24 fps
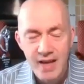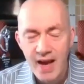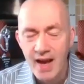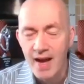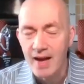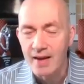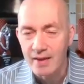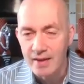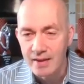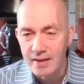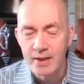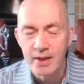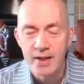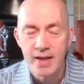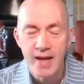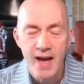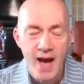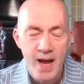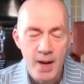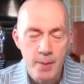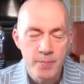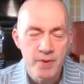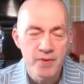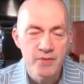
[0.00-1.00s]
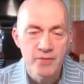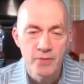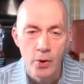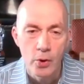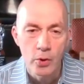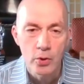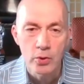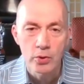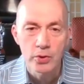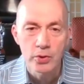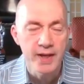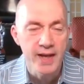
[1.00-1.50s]
yeah, you got to be
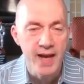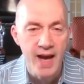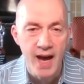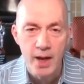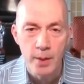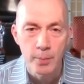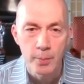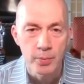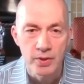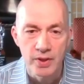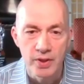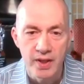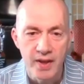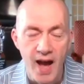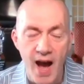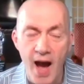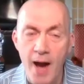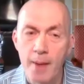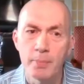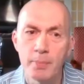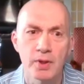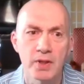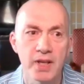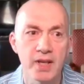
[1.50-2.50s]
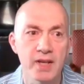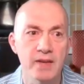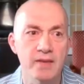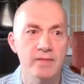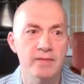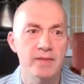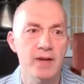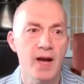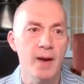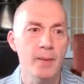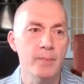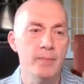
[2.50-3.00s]
vocal. You got to believe. I
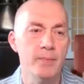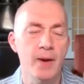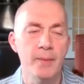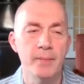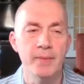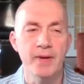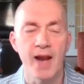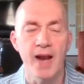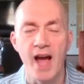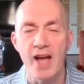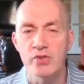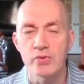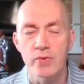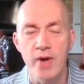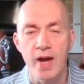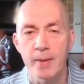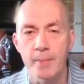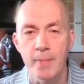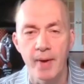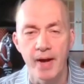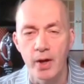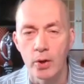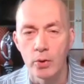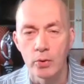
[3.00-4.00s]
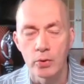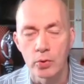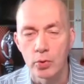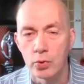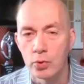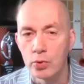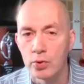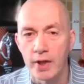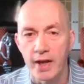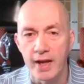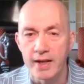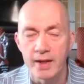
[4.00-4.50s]
believe. I, I mean, I drank my own
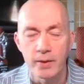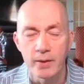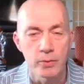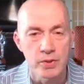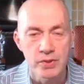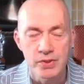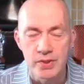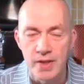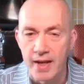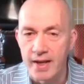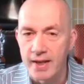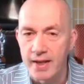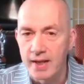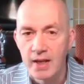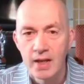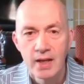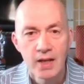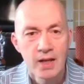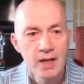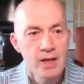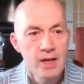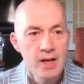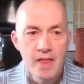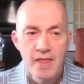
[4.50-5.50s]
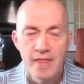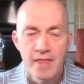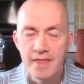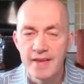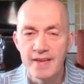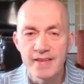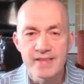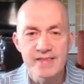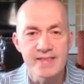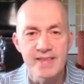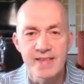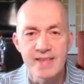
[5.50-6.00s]
Kool Aid. It was like,
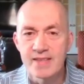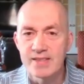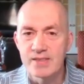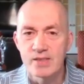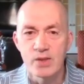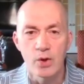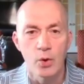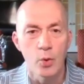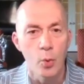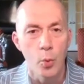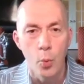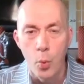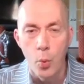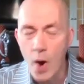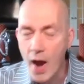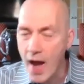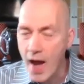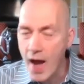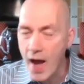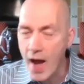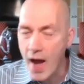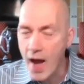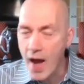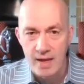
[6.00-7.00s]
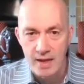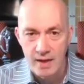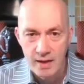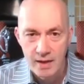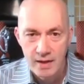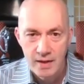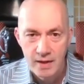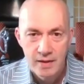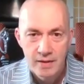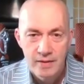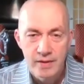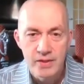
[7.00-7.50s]
this is the way.
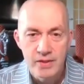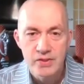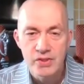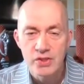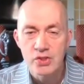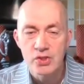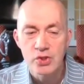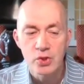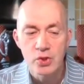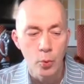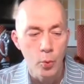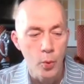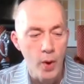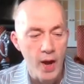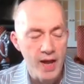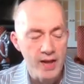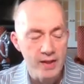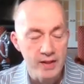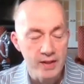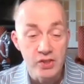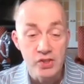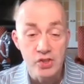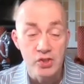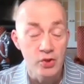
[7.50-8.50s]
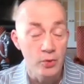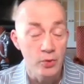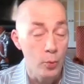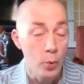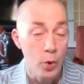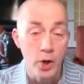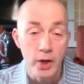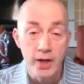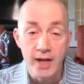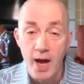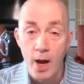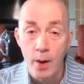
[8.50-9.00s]
This is hmm. the way, this is the
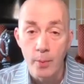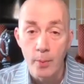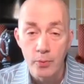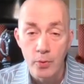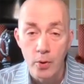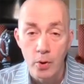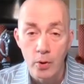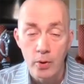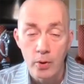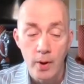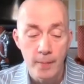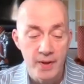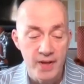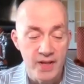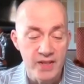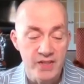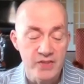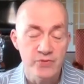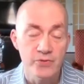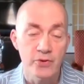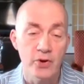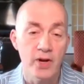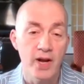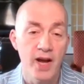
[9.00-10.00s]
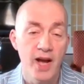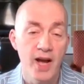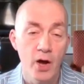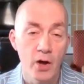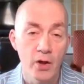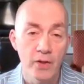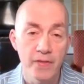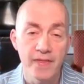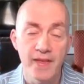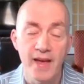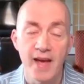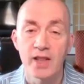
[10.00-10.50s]
workout program. It's for
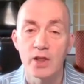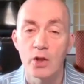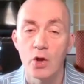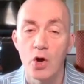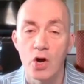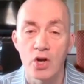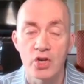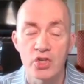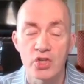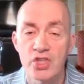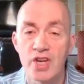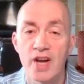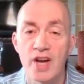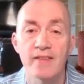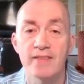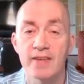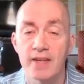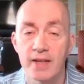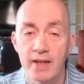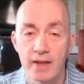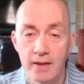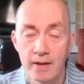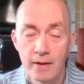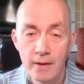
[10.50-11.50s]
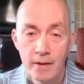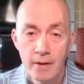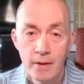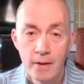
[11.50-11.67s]
health and longevity.